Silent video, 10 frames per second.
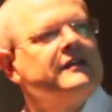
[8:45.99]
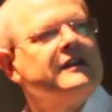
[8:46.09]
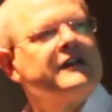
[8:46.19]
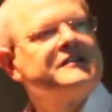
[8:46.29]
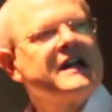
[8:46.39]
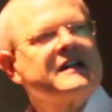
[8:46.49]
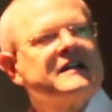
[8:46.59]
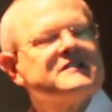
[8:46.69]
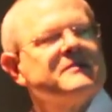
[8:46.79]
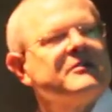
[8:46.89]
the other
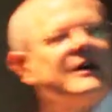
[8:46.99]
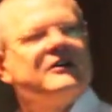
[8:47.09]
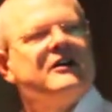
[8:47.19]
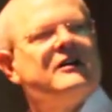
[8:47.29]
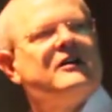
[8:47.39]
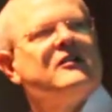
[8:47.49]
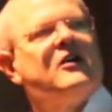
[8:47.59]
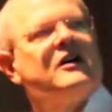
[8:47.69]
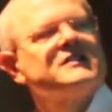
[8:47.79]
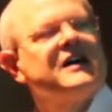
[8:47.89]
technique that's been around a, a
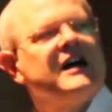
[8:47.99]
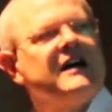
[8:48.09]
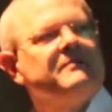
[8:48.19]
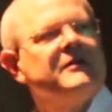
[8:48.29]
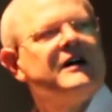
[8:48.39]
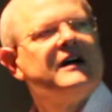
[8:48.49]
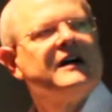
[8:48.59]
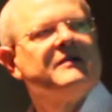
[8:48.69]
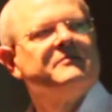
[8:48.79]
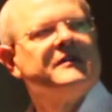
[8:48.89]
long time
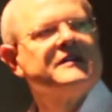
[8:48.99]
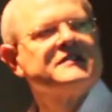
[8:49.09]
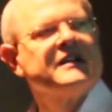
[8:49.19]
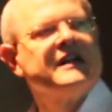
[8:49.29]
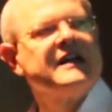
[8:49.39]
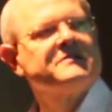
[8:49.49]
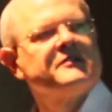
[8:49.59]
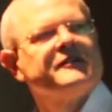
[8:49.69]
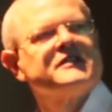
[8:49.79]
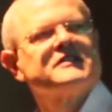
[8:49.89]
uh, as an
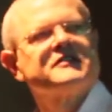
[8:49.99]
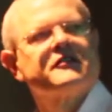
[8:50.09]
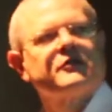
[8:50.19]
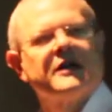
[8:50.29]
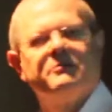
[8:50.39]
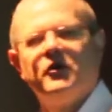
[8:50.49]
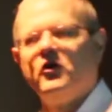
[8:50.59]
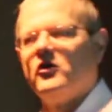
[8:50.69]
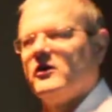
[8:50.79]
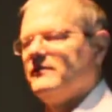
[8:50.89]
enhancement over this is the thread
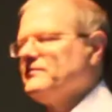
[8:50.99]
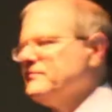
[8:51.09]
pool.